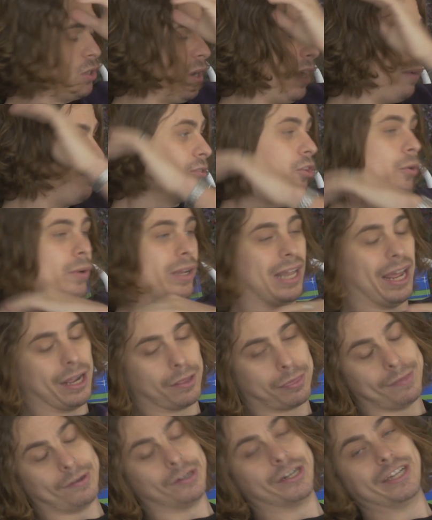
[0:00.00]
So I'm doing
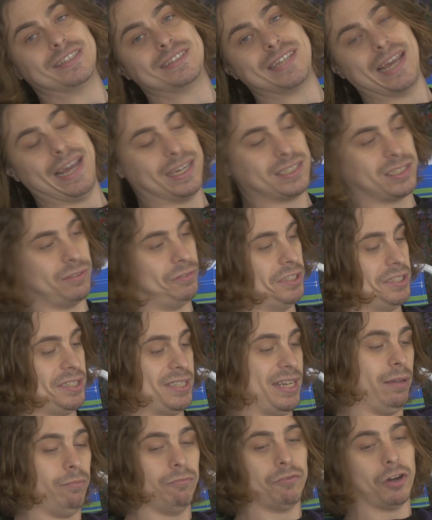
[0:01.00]
like 30 takes of the
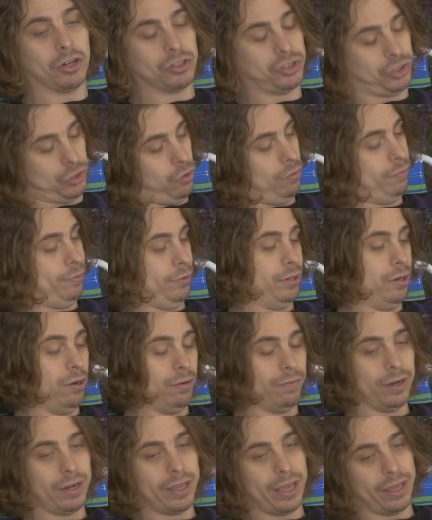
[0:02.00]
same verse over and
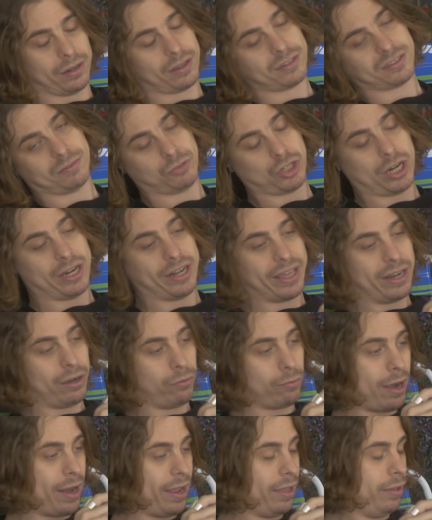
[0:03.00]
over again because I'm trying to get
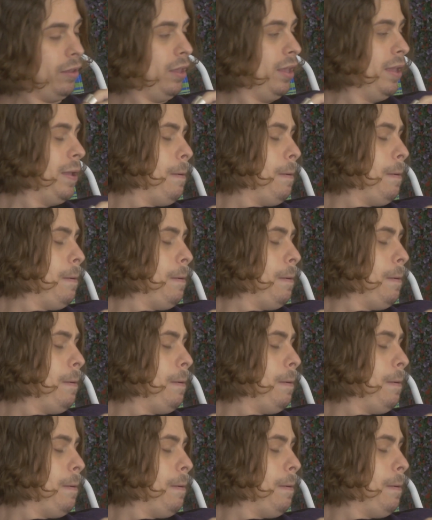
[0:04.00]
it right.